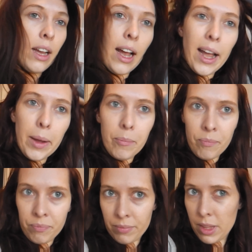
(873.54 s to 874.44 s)

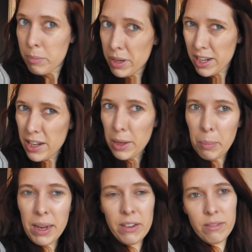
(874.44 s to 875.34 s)
But
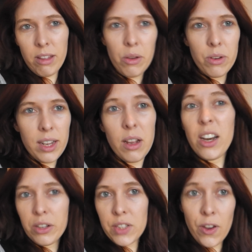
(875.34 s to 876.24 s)
hoping that it
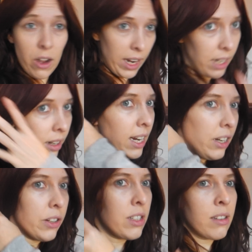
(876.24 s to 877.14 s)
looks fine, it
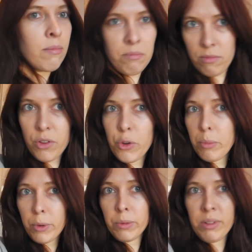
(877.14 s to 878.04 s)
looks
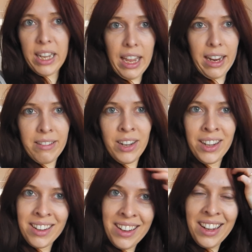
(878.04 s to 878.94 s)
normal again.
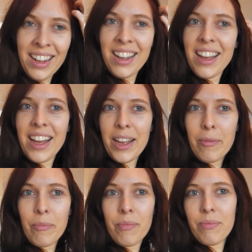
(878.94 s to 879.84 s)

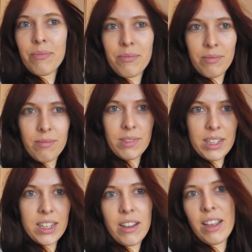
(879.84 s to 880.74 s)

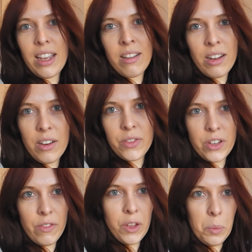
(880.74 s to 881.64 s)
So yeah, after
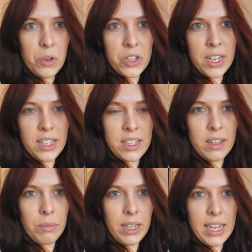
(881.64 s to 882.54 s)
a few washes,
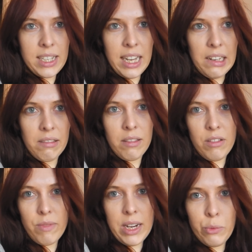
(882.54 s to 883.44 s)
I'm guessing
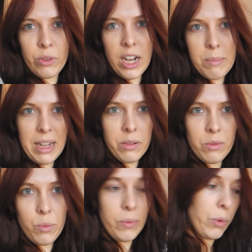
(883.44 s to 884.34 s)
the red will come
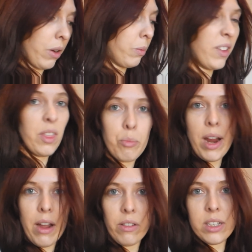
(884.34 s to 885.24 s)
out, well, with the
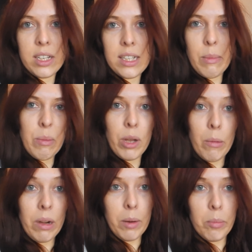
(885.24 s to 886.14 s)
brown because it's
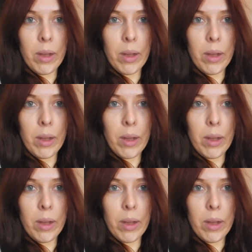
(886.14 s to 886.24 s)
semi-permanent.